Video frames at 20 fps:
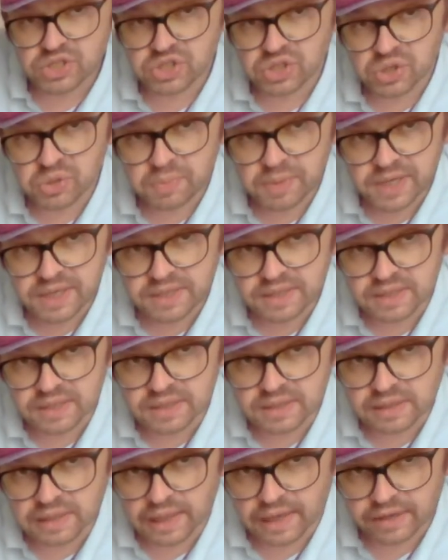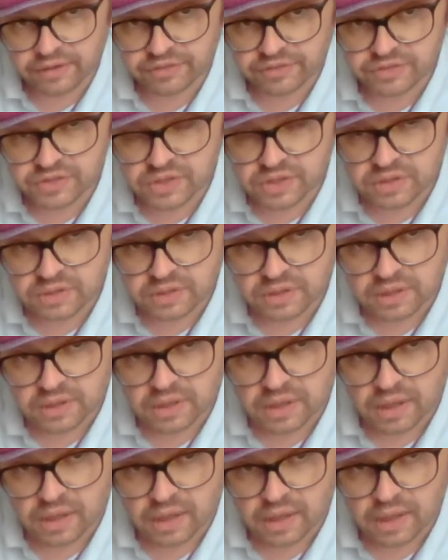2 pieces left,
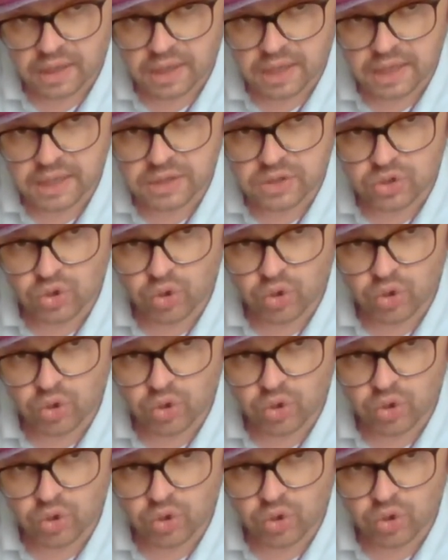in